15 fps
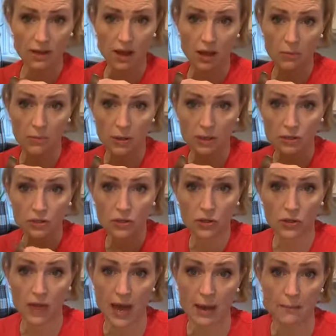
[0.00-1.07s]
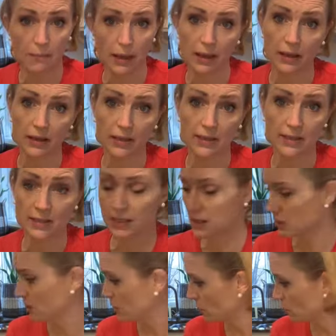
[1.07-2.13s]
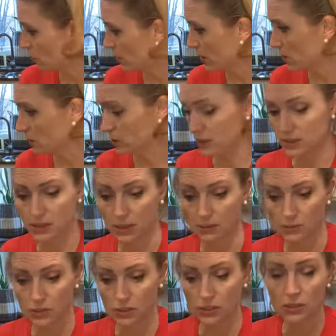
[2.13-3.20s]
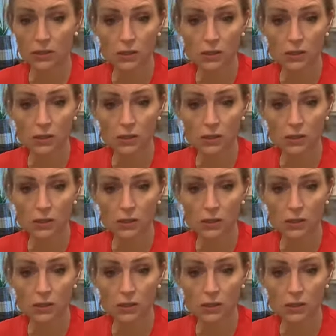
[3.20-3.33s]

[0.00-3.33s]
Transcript: how much that makes when we dumped